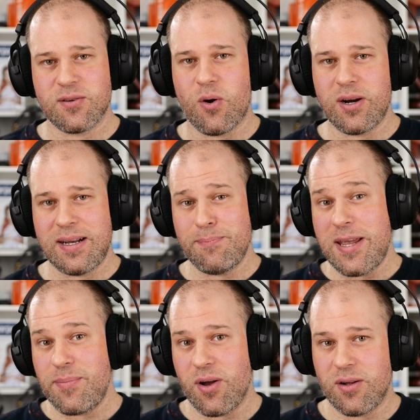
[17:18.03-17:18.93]
or
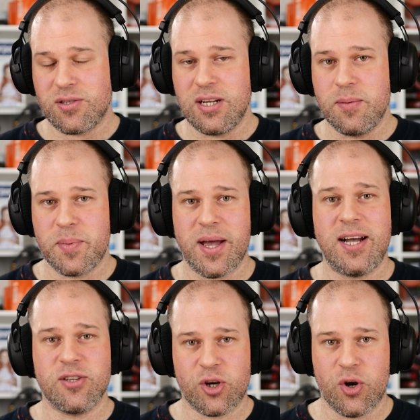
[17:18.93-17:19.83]
maybe also a little
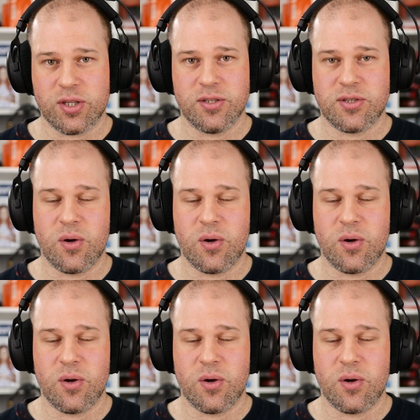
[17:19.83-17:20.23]
behind the curtain.